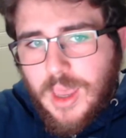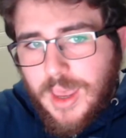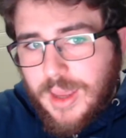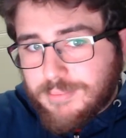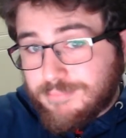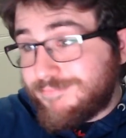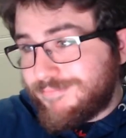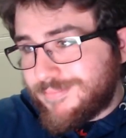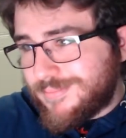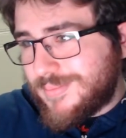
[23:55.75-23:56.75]
And
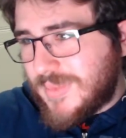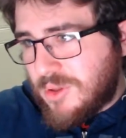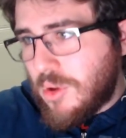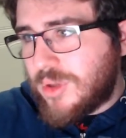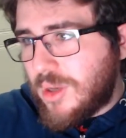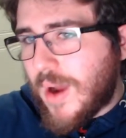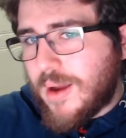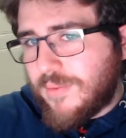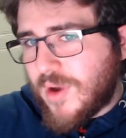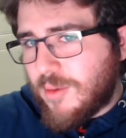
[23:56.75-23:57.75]
there
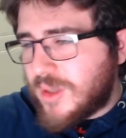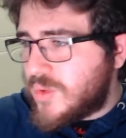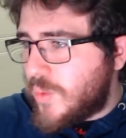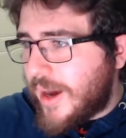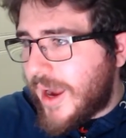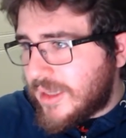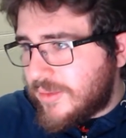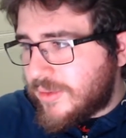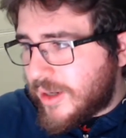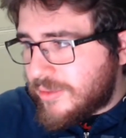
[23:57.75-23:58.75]
are environments where
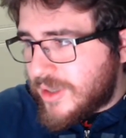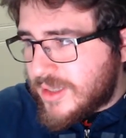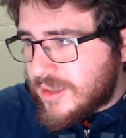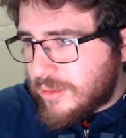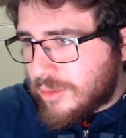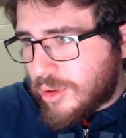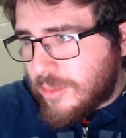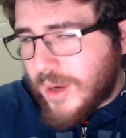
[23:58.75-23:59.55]
Active Directory is still the norm.